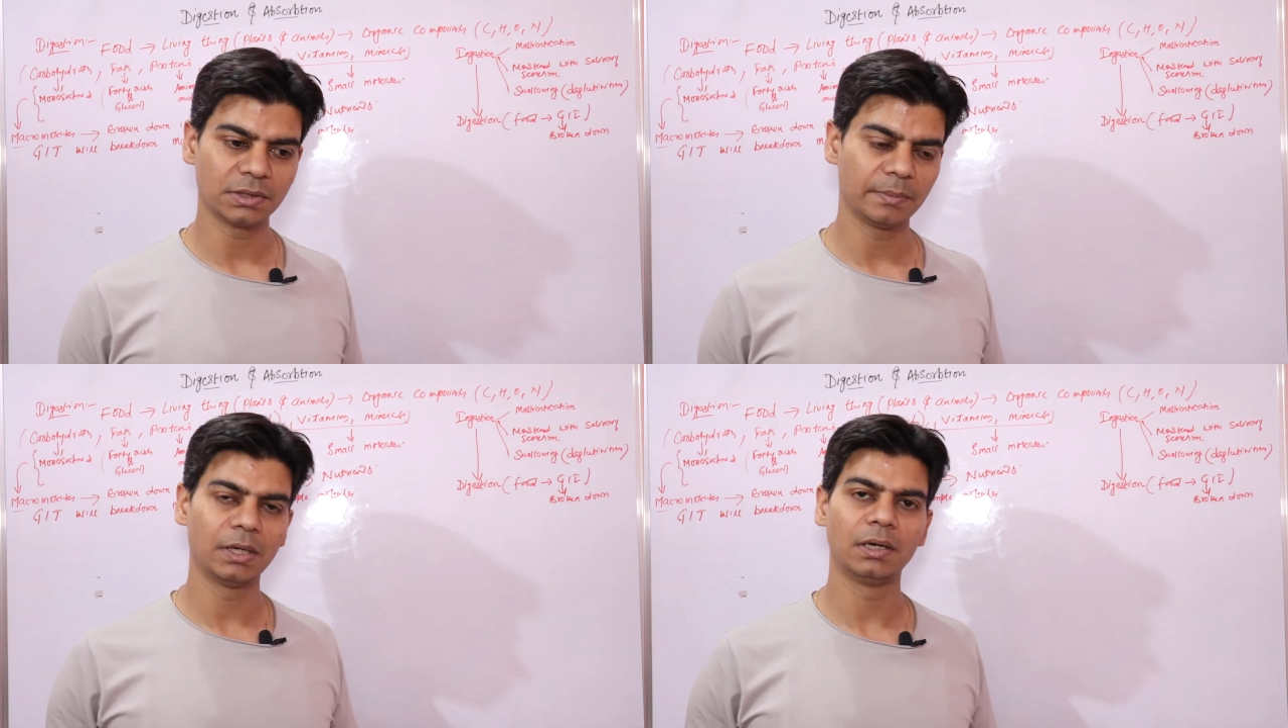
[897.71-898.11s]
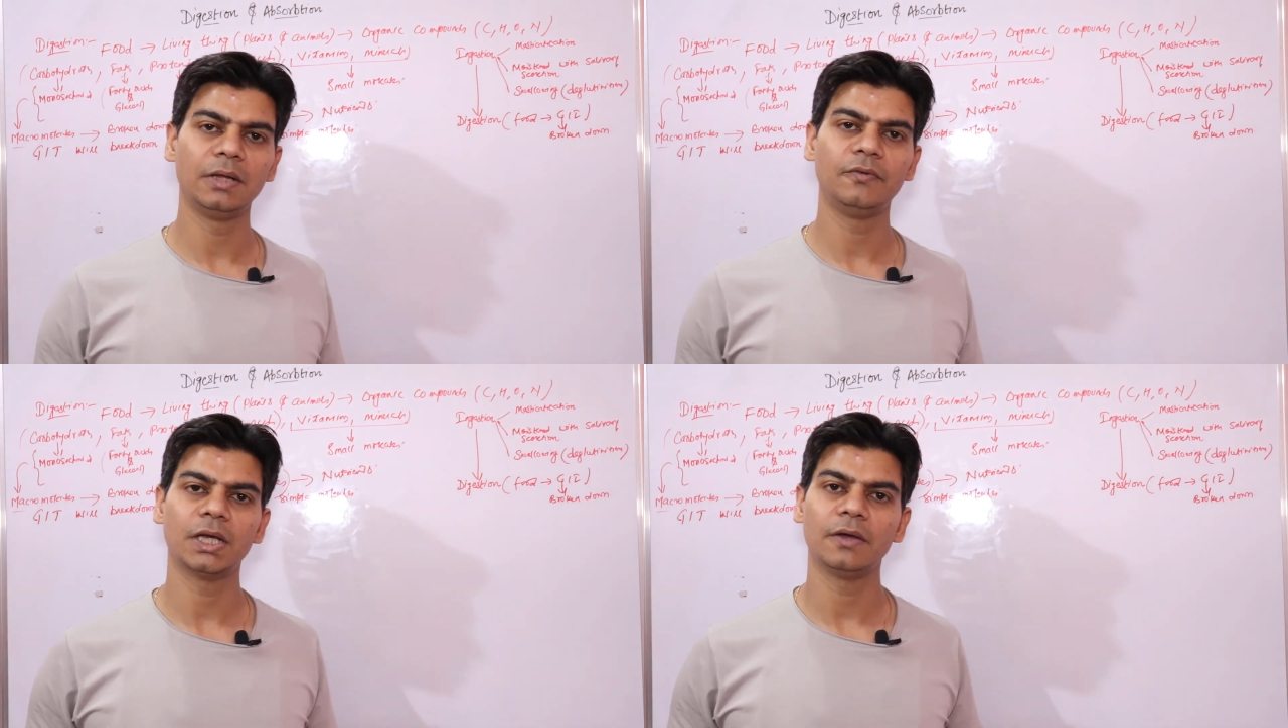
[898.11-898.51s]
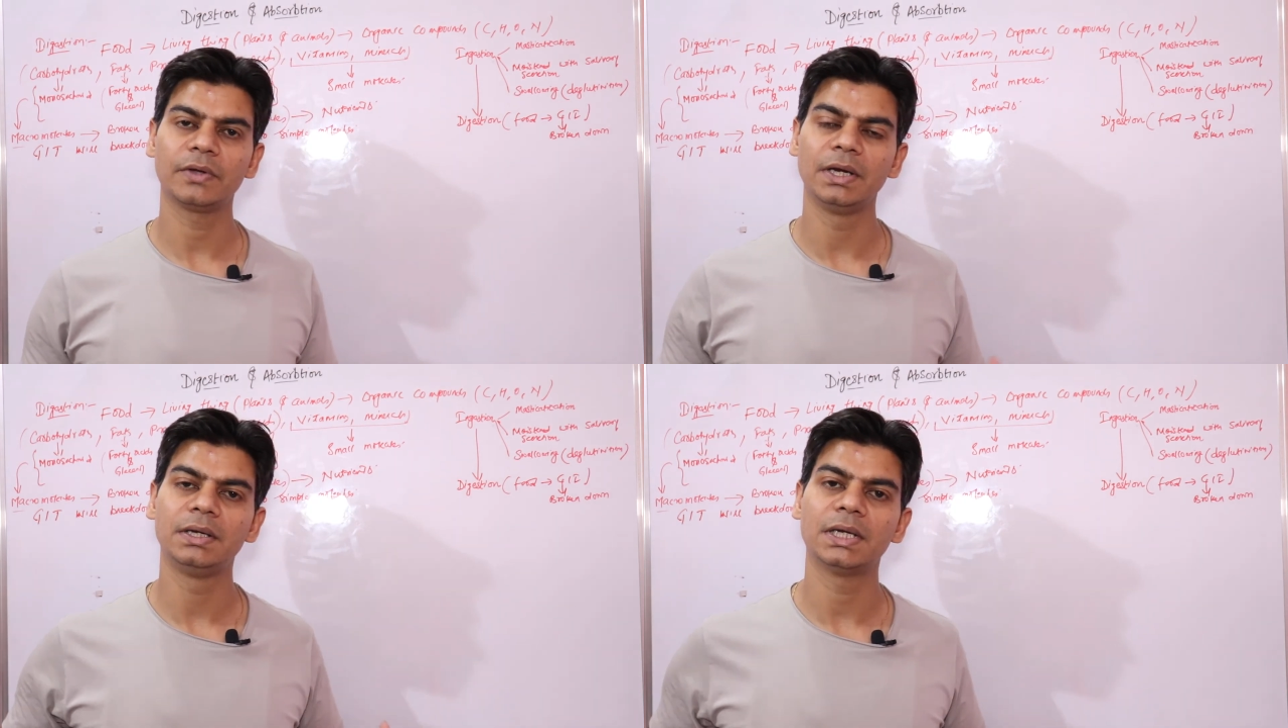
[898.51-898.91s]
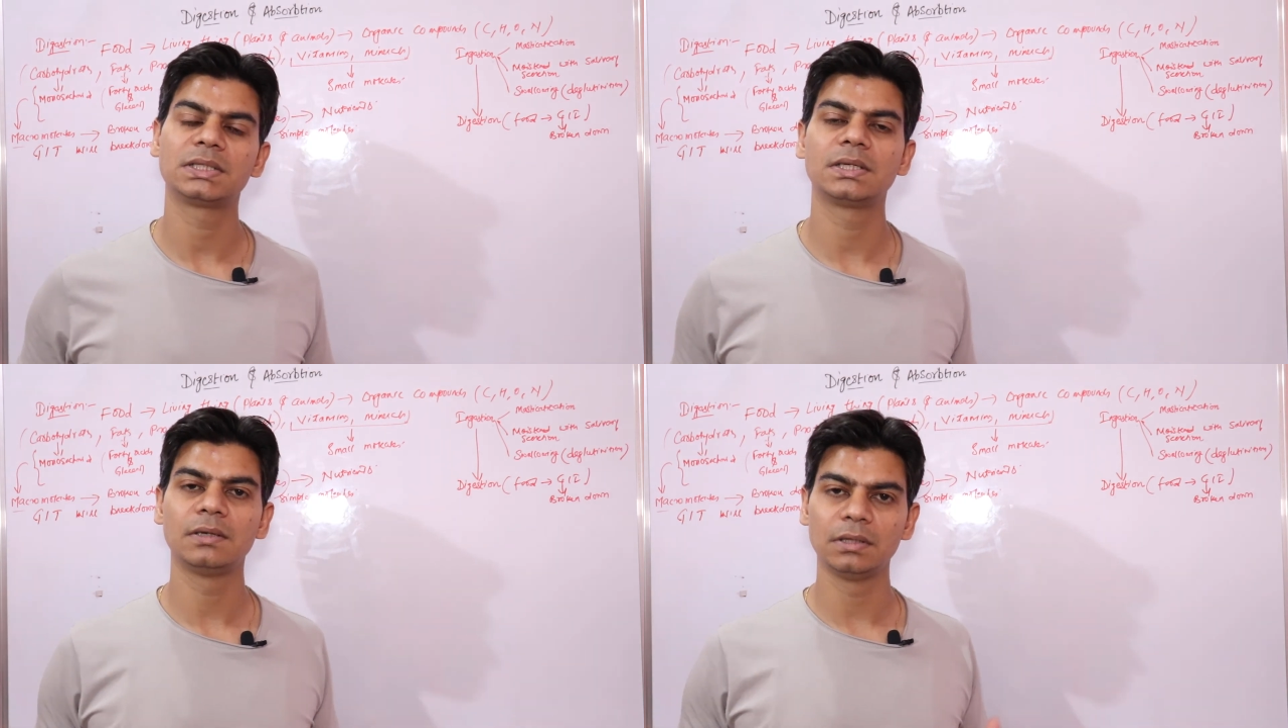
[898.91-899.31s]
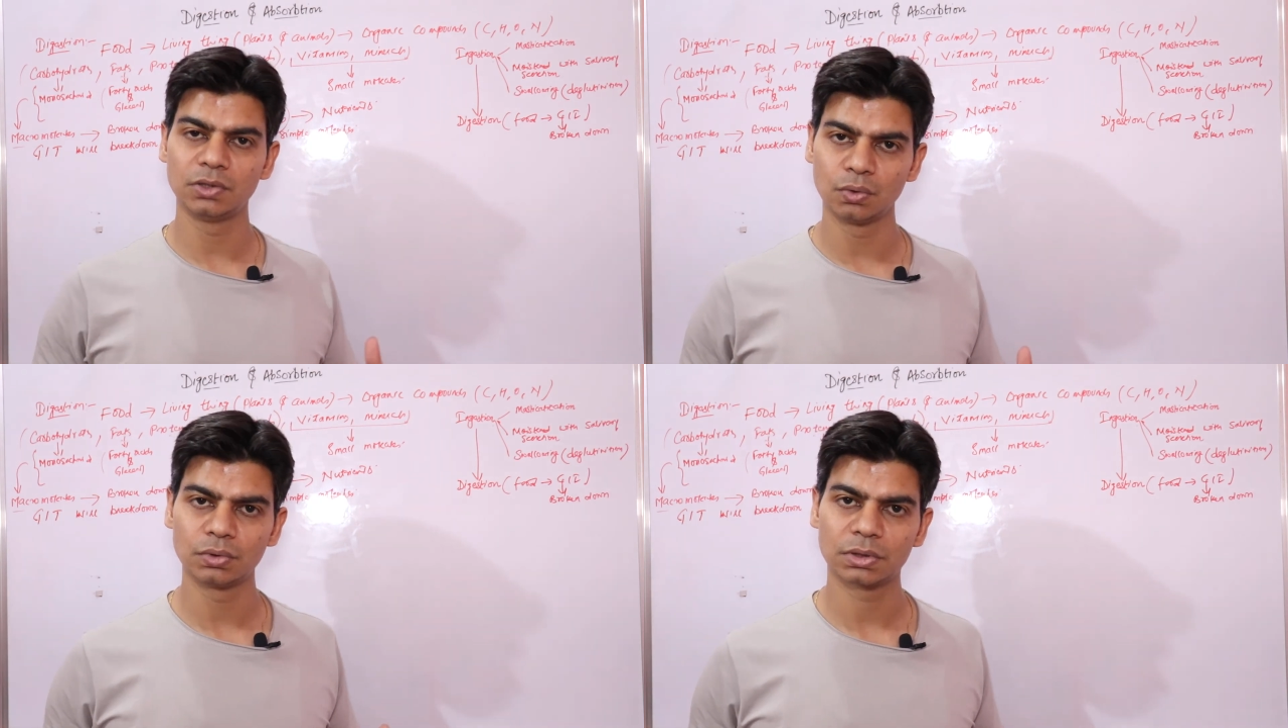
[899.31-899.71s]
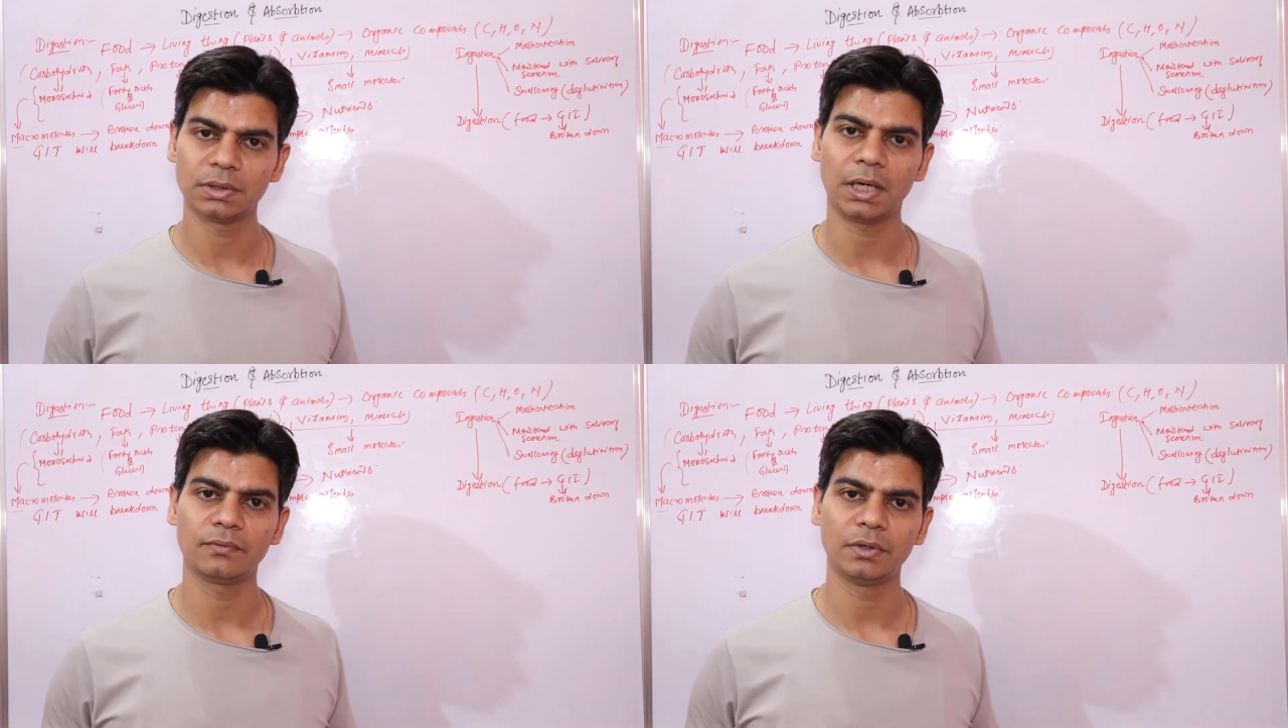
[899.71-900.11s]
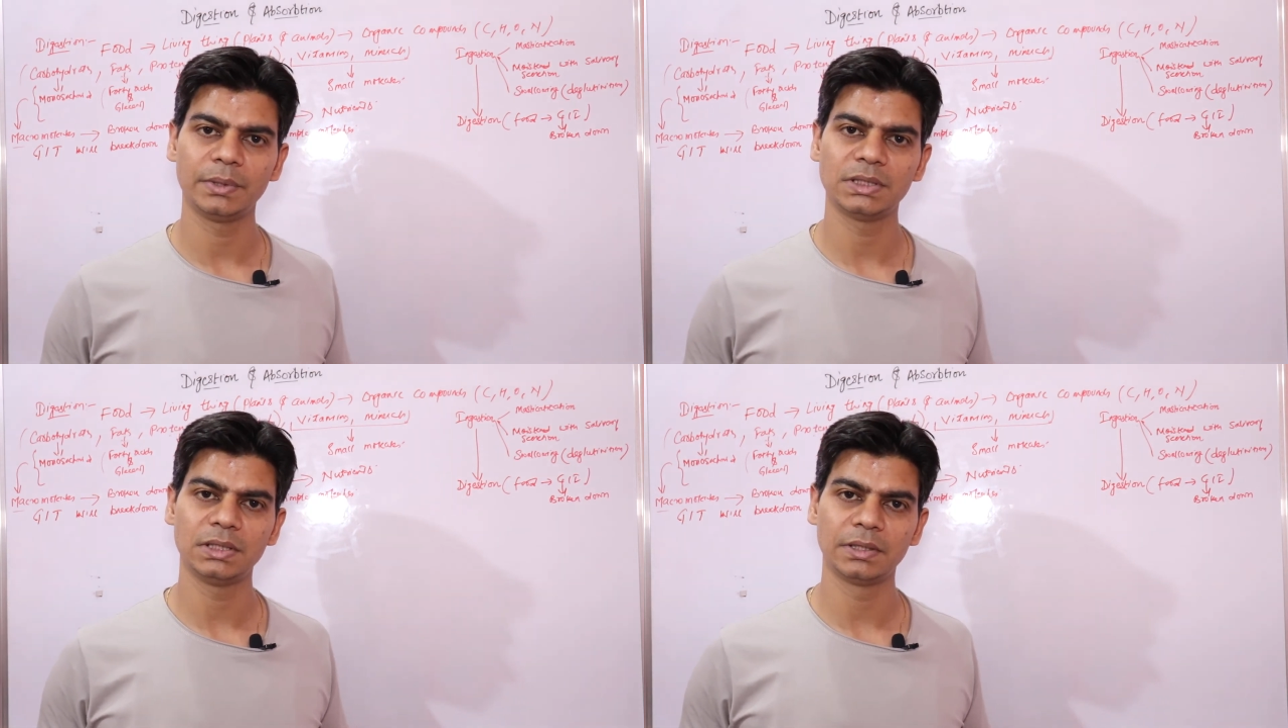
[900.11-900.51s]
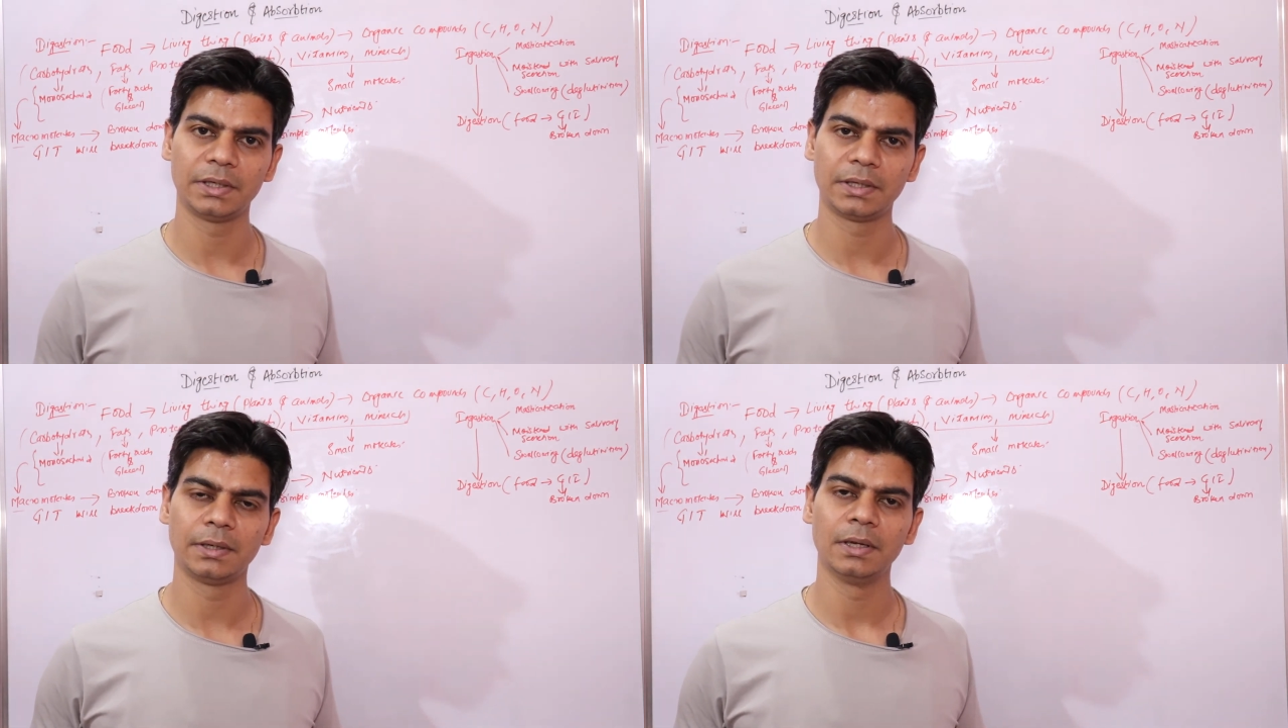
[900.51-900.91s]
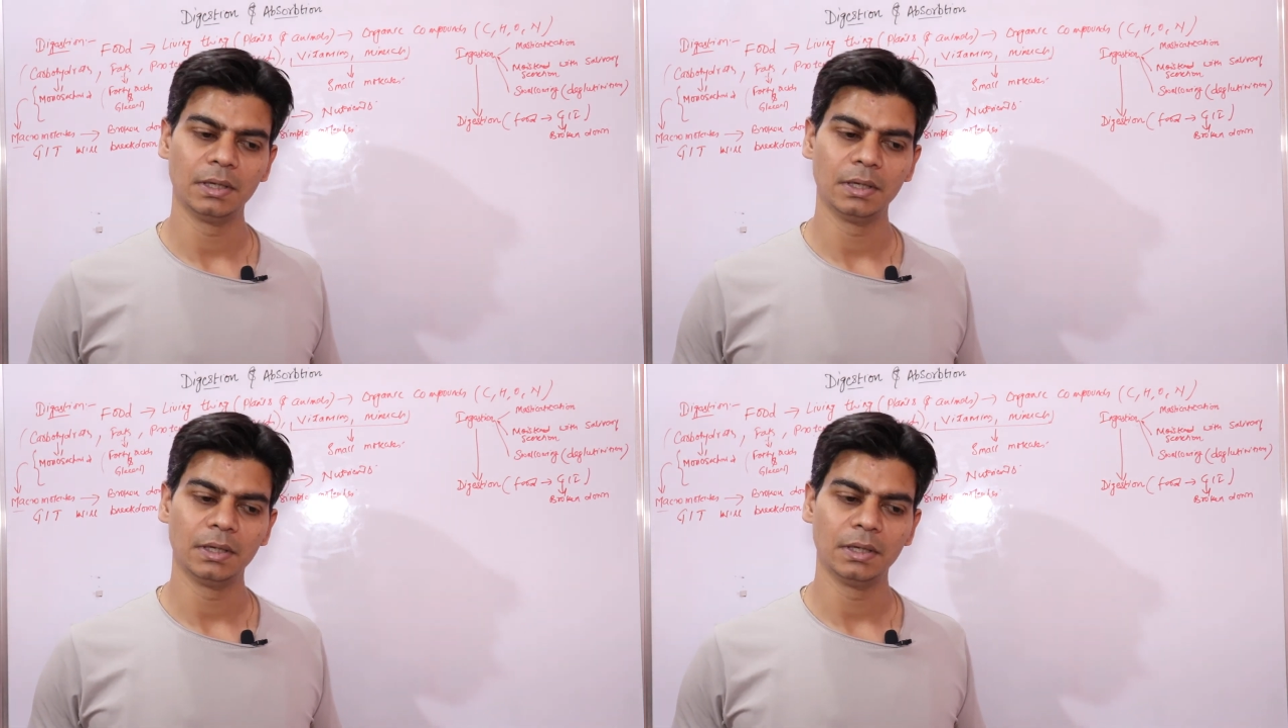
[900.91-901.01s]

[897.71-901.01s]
Similarly, we have intestinal juice that would be secreted.